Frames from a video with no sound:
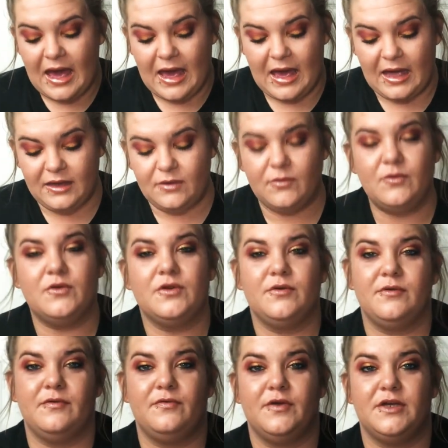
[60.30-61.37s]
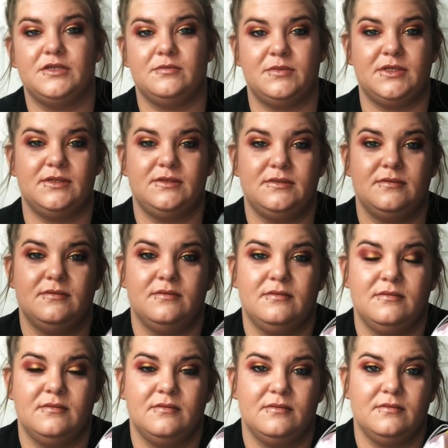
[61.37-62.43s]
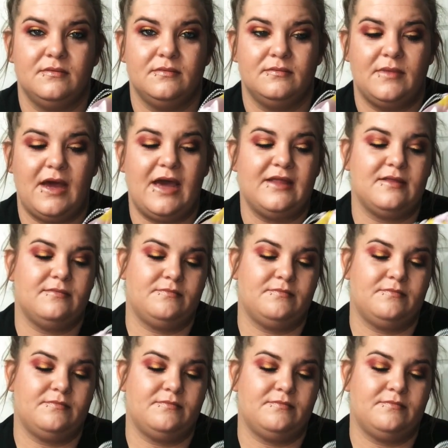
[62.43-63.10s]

I don't order refreshments. I